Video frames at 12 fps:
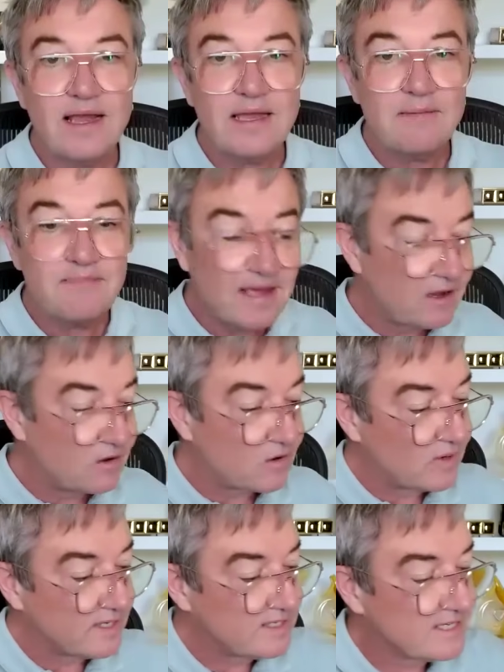I am now
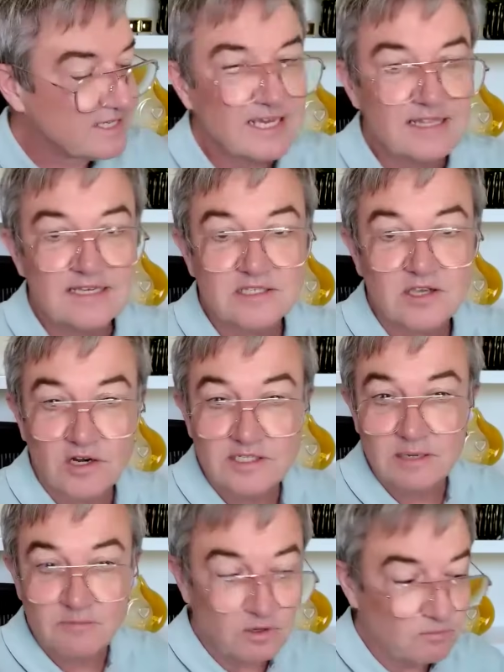going to take these cards
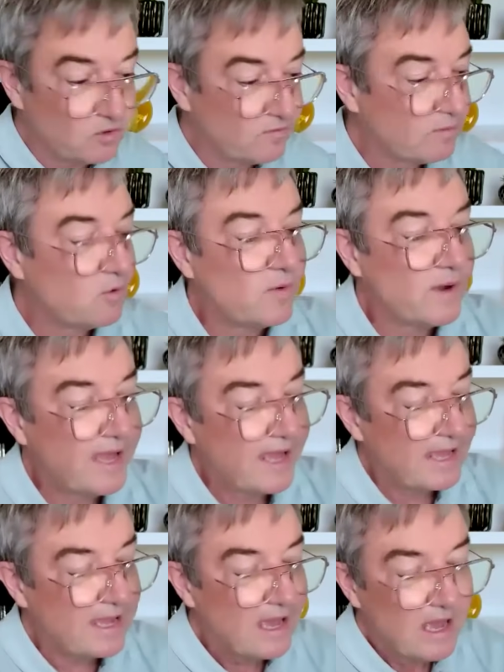and I'm going to move them
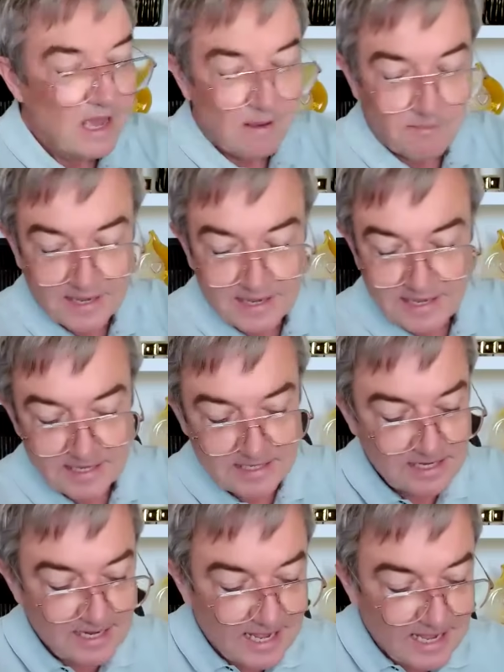away, because
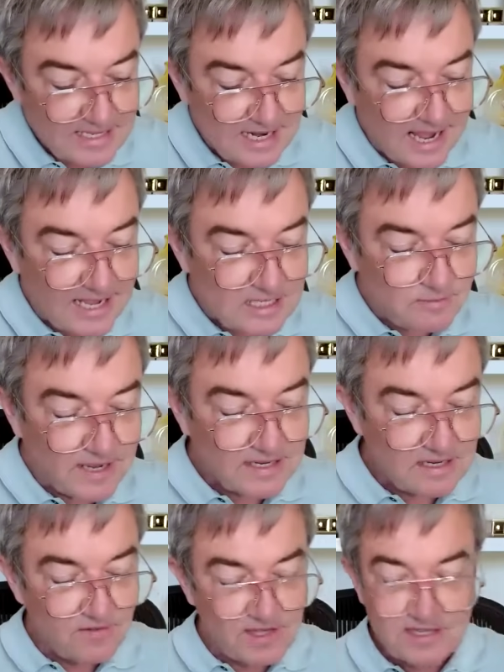the next
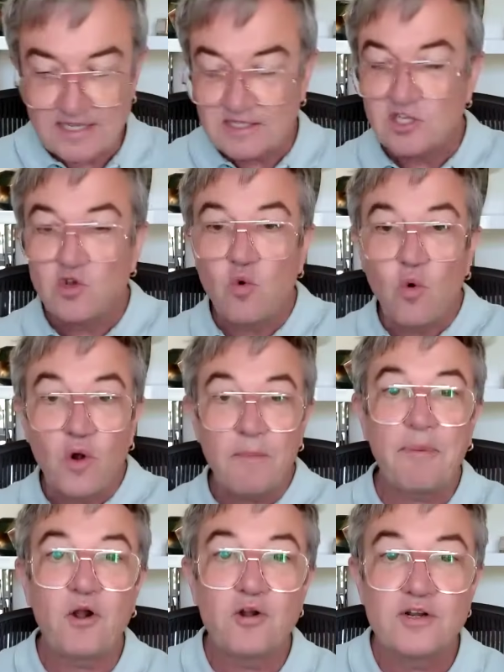aspect of this is your
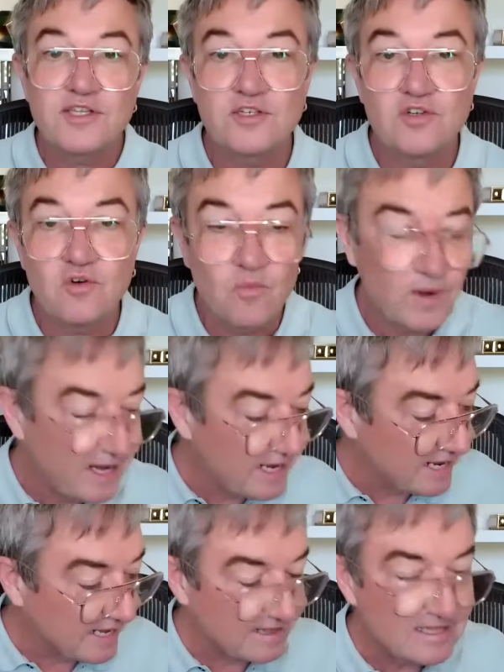personal
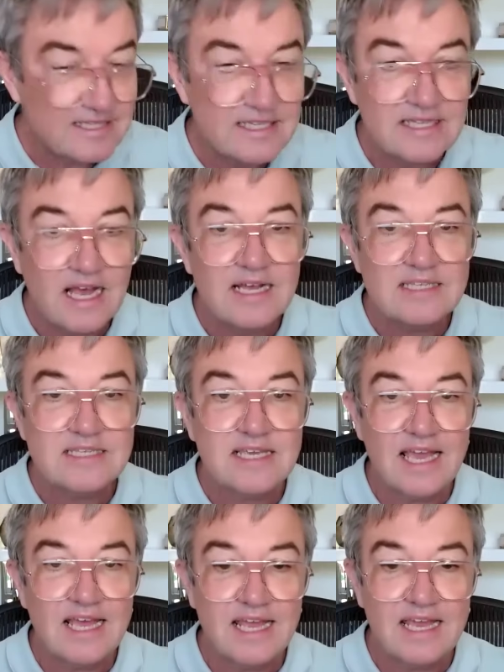reading. This is us
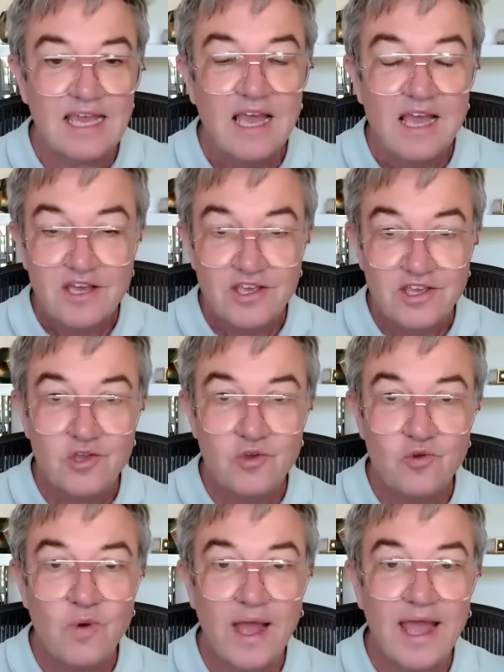getting
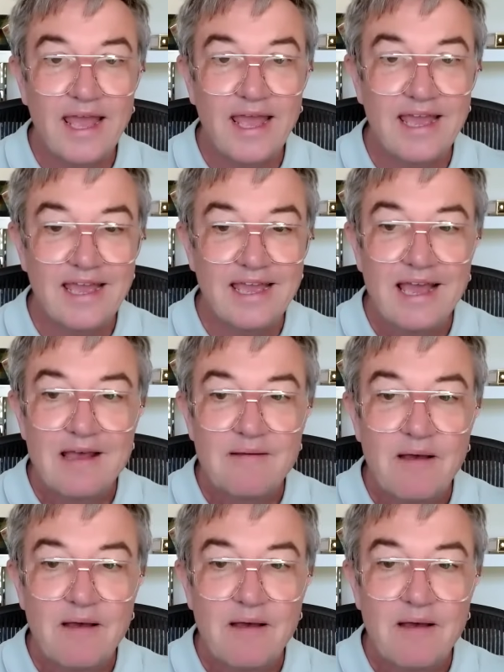you a